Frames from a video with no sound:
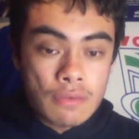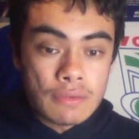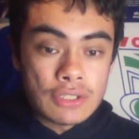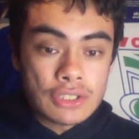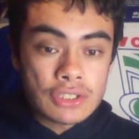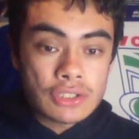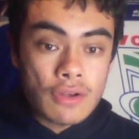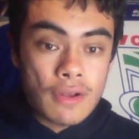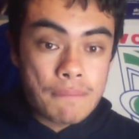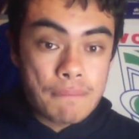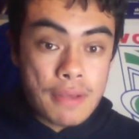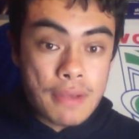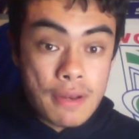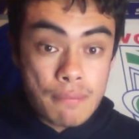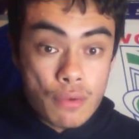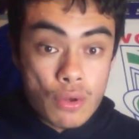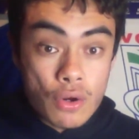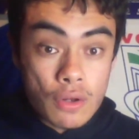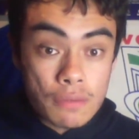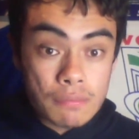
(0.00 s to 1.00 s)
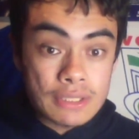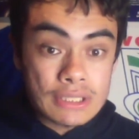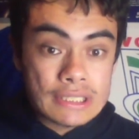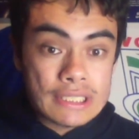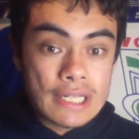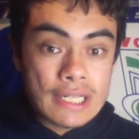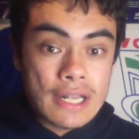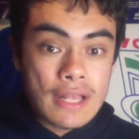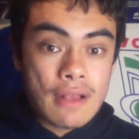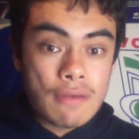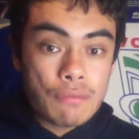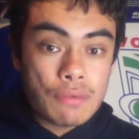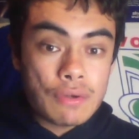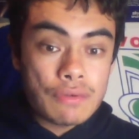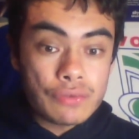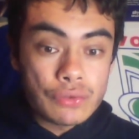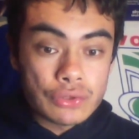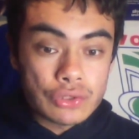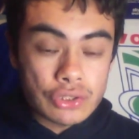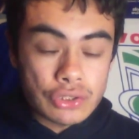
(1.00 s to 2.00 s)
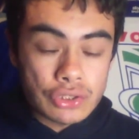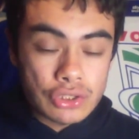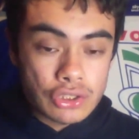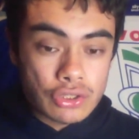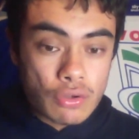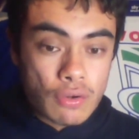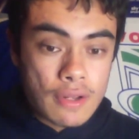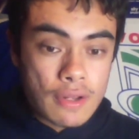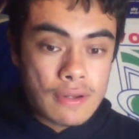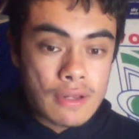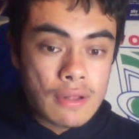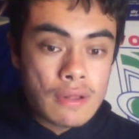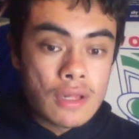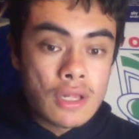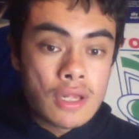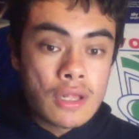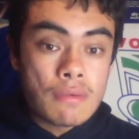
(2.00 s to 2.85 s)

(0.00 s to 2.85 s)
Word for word: We signed Ben Murdoch-Lacilla. We've also signed